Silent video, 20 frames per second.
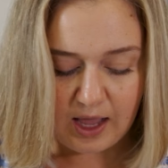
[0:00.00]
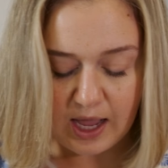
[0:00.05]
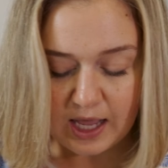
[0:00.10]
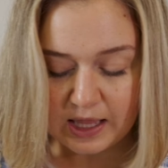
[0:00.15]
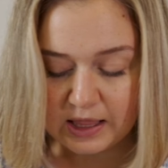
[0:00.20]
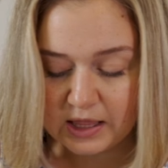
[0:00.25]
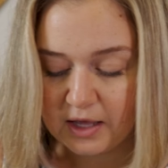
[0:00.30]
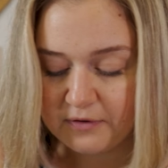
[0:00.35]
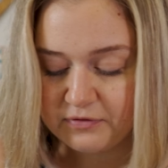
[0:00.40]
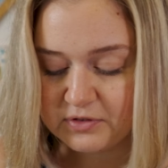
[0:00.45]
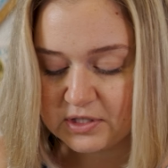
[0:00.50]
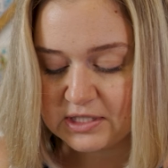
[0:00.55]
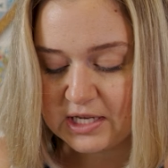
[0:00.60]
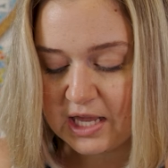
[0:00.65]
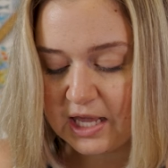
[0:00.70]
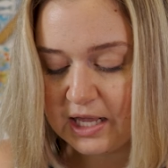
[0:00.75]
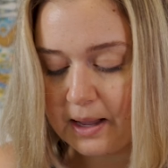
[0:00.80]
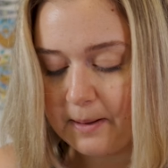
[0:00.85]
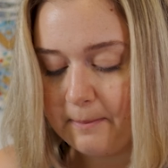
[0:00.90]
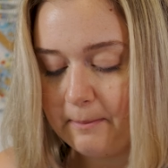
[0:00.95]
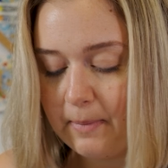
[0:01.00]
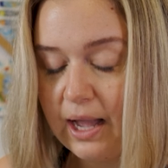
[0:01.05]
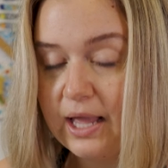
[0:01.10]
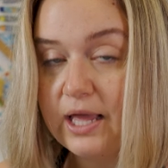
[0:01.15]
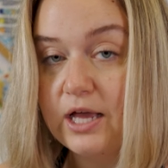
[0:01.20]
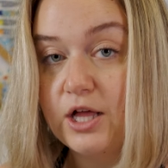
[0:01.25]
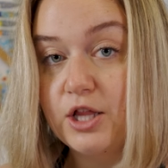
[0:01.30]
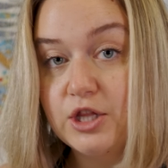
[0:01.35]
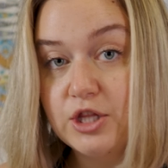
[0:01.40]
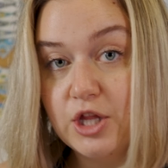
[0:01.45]
I love to take
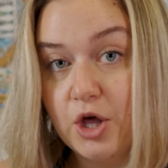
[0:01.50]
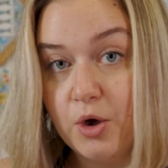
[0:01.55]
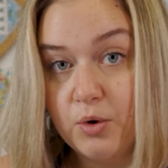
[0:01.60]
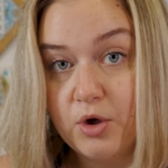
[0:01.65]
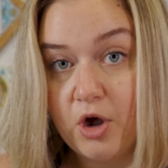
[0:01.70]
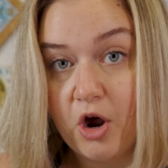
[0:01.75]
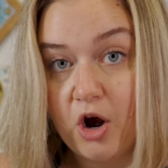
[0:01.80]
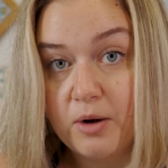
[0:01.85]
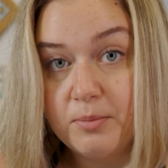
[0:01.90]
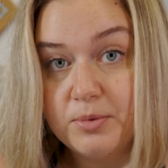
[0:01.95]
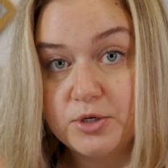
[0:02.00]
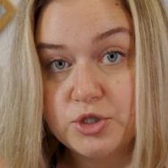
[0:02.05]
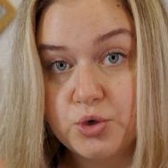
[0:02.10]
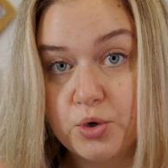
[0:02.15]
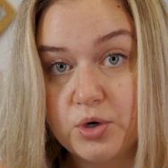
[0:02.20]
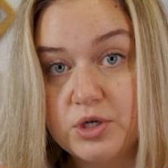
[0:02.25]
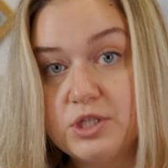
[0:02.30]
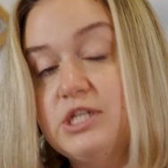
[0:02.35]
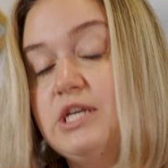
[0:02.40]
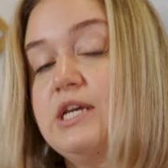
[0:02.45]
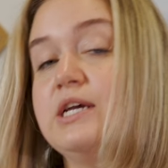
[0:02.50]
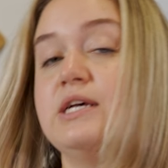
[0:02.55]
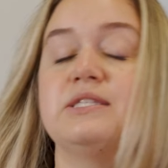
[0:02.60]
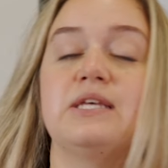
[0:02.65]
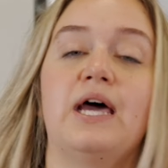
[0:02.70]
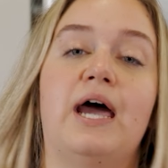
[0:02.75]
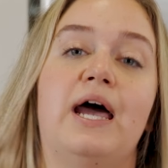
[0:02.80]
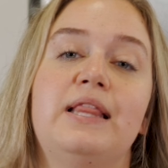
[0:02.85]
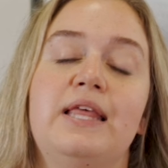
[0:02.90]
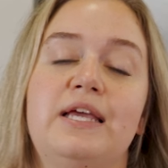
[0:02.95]
my low carb
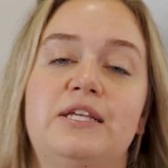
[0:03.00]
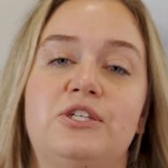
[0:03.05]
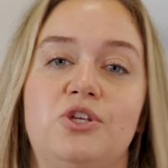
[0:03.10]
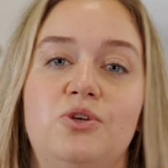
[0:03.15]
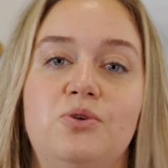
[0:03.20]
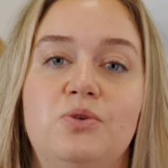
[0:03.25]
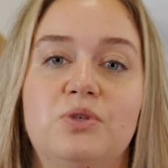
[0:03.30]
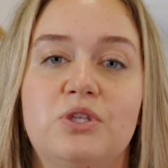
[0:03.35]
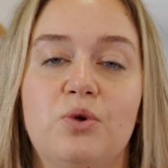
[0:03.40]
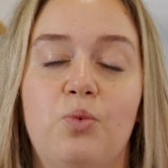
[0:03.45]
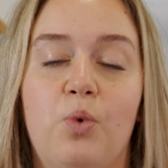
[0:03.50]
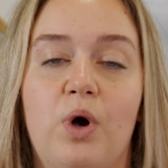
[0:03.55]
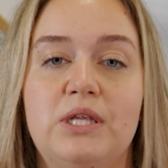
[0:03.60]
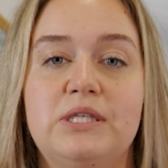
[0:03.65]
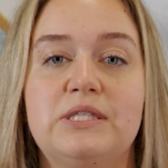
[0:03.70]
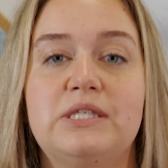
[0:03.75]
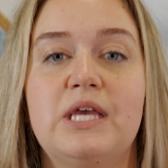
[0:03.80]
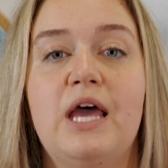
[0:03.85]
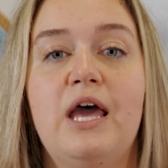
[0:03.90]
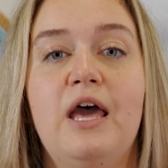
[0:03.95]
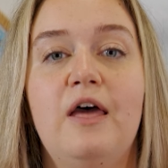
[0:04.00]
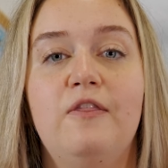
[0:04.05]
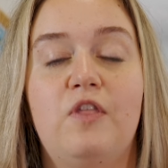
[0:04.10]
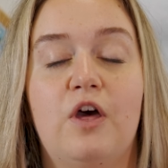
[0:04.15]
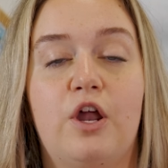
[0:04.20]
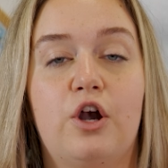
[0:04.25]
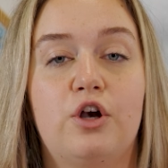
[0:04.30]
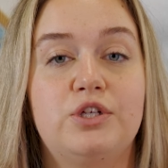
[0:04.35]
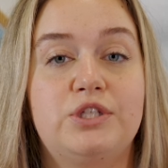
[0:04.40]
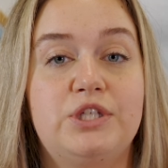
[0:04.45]
tortillas. I like to use the ones
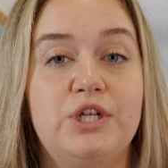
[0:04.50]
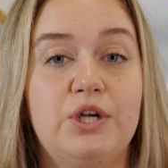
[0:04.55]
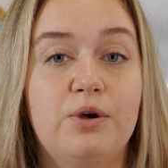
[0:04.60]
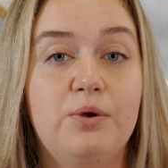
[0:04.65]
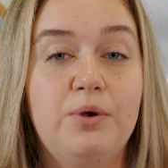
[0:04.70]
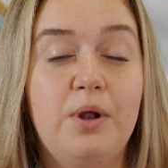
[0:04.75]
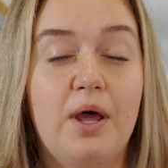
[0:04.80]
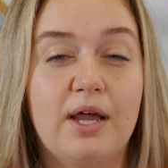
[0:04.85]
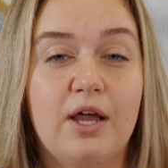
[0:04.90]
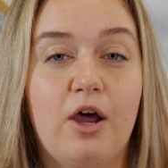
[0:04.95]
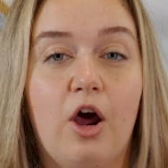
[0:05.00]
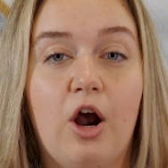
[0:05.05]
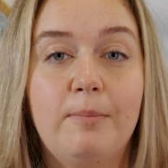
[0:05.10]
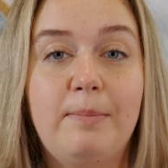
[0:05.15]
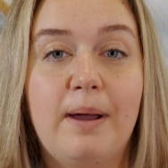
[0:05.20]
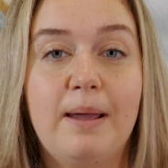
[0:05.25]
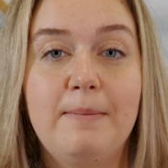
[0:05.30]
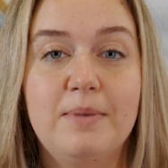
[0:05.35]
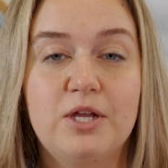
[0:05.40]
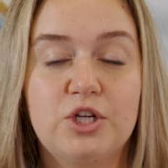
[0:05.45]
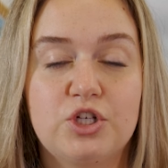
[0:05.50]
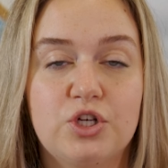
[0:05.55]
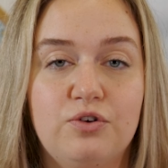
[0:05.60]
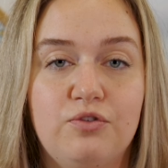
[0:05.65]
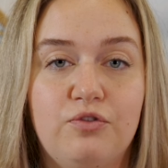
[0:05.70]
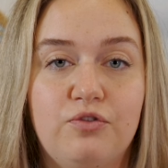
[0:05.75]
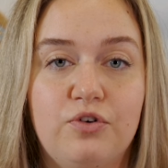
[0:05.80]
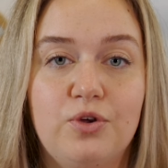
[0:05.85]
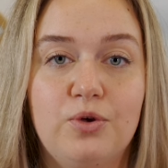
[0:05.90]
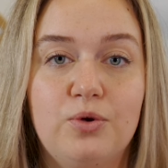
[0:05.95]
that are zero net carb by Mission
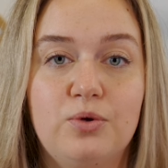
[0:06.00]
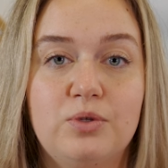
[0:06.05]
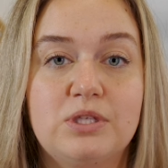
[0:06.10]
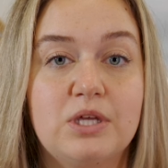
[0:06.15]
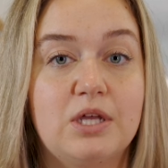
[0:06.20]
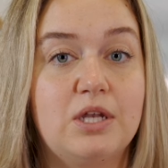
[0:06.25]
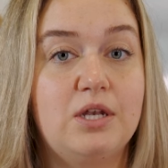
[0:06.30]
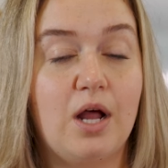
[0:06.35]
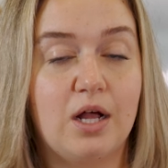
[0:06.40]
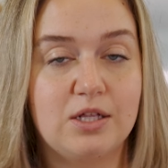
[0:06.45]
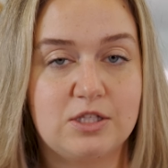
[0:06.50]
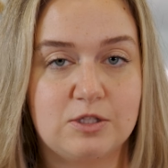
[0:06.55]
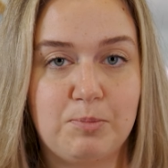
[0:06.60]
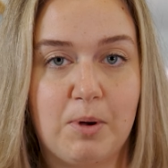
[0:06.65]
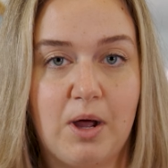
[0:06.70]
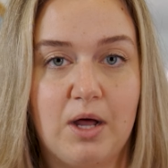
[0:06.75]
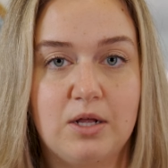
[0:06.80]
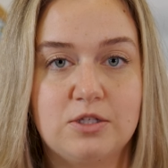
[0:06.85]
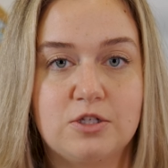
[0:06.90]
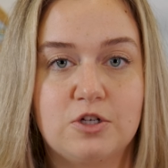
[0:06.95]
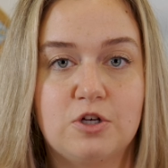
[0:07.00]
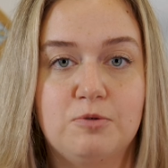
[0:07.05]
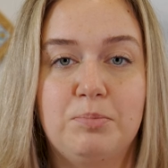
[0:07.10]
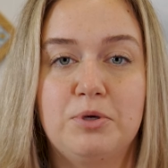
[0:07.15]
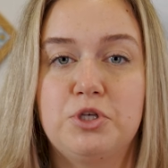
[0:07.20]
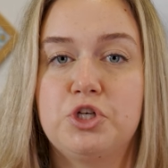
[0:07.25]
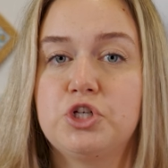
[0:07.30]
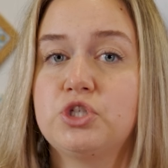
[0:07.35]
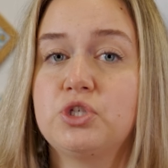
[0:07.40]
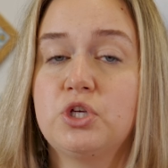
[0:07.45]
Foods, not sponsored,
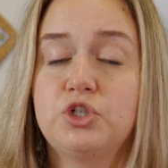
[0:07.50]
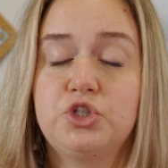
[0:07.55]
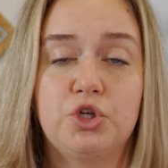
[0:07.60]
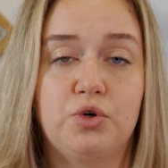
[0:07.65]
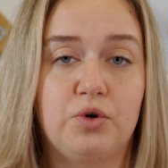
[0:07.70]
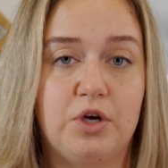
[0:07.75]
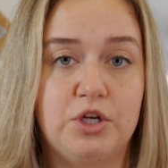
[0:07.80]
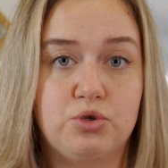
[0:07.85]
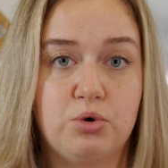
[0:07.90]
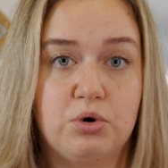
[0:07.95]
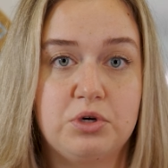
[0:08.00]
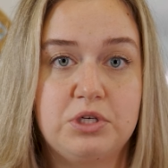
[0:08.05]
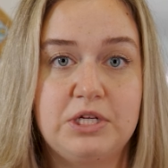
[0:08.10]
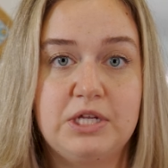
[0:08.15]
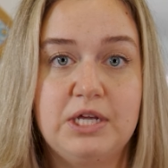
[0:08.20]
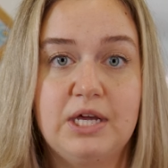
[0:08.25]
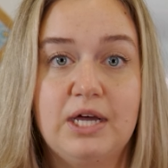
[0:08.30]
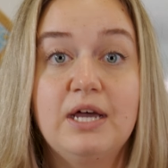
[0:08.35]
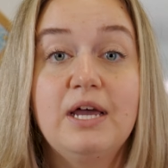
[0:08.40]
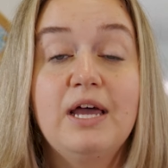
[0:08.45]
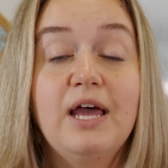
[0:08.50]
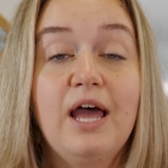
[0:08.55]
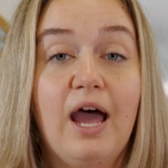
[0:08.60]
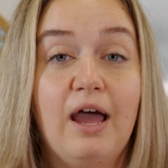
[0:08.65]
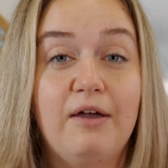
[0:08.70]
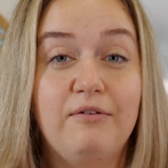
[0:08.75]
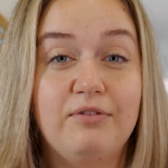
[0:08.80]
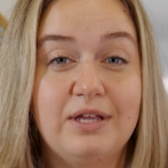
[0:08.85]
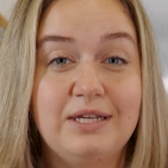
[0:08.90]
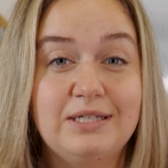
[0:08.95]
but just such a great tortilla.
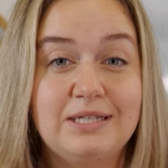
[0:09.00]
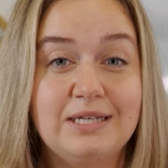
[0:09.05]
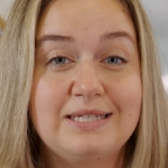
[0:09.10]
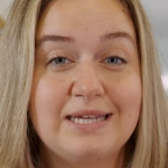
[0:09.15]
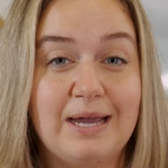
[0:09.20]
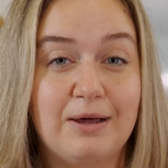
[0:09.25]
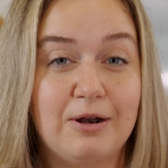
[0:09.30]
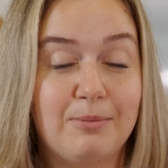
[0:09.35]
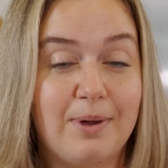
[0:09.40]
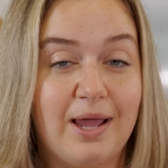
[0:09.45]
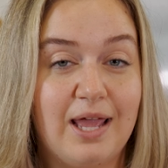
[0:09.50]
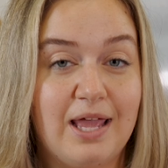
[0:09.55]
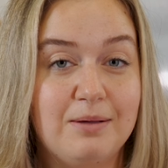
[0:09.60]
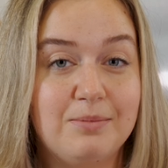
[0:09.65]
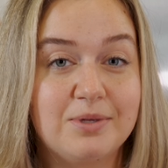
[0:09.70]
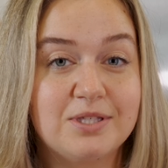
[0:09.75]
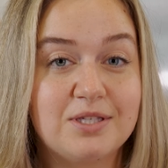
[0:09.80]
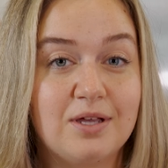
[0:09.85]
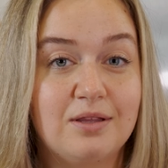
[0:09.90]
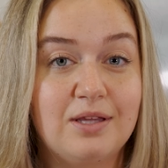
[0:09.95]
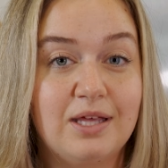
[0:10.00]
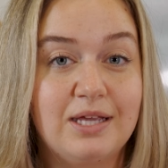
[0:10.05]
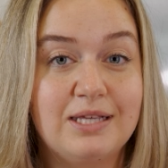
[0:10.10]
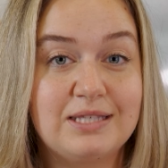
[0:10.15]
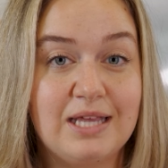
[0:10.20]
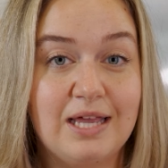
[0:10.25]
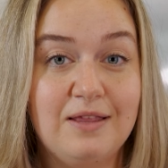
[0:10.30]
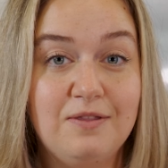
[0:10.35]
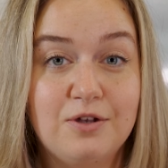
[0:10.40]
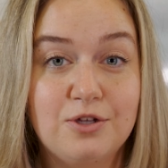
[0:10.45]
I've linked it down on my Amazon
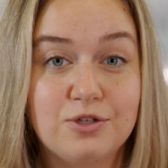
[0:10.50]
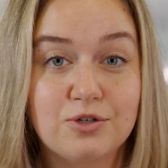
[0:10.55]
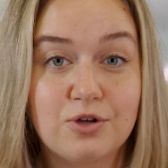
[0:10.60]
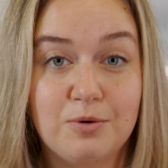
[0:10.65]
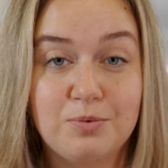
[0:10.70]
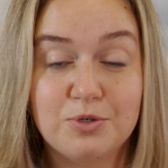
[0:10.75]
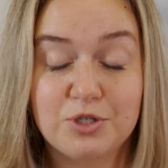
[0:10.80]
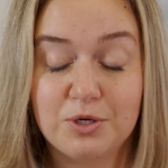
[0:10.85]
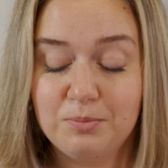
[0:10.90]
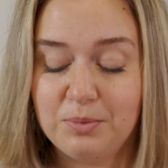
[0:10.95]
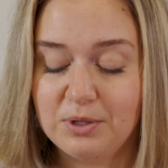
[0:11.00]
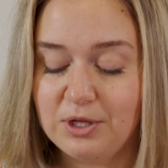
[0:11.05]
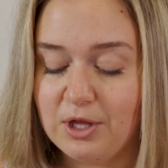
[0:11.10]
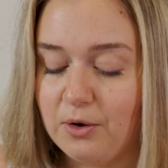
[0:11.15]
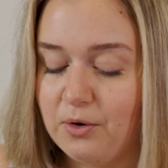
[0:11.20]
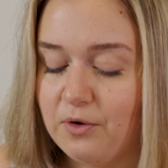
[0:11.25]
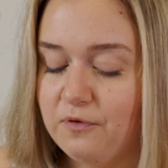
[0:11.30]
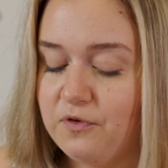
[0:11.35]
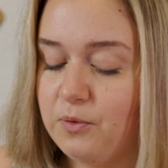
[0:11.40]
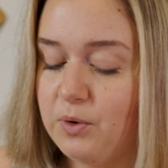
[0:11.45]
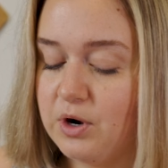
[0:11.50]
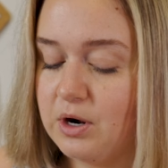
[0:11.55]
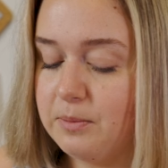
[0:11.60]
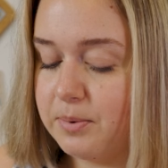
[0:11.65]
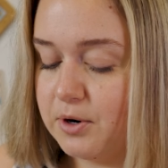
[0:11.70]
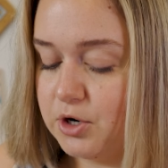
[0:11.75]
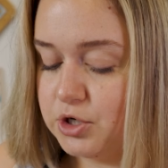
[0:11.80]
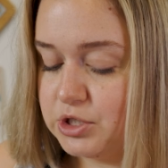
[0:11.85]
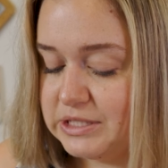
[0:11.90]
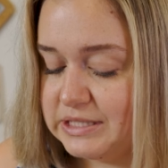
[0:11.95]
links in the description below if you wanna
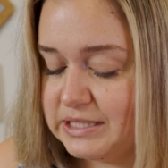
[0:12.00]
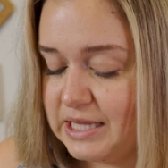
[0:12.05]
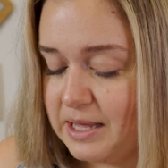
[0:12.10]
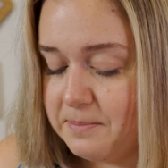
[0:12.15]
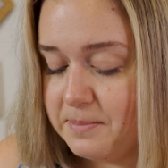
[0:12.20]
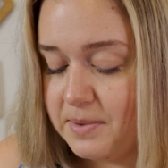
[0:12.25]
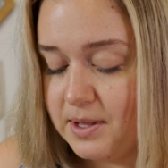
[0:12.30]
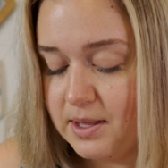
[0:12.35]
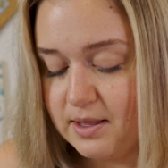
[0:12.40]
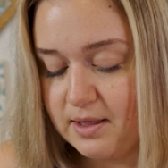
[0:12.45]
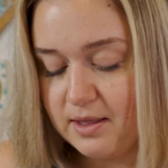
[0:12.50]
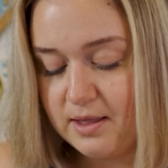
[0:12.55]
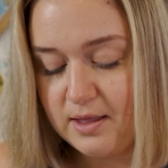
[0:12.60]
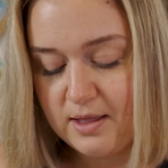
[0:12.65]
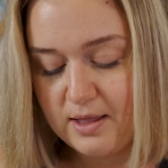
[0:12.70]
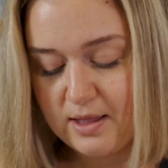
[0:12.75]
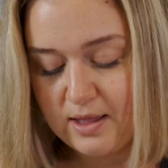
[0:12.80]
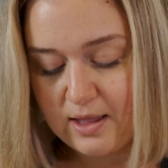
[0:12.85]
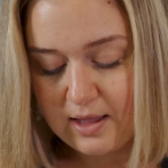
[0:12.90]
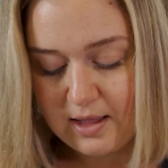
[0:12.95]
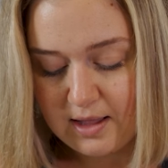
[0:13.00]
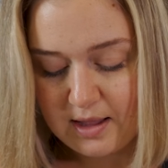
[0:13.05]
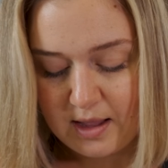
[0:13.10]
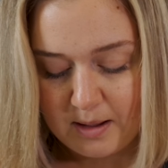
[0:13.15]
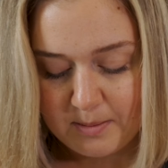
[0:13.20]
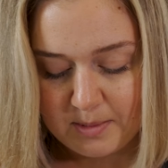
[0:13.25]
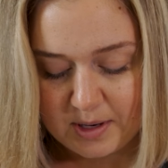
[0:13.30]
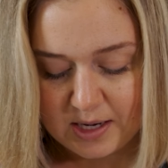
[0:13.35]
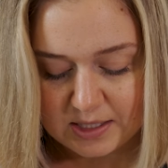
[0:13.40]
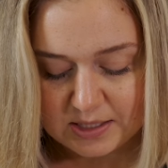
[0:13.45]
purchase them.
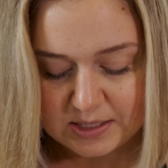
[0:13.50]
I'm gonna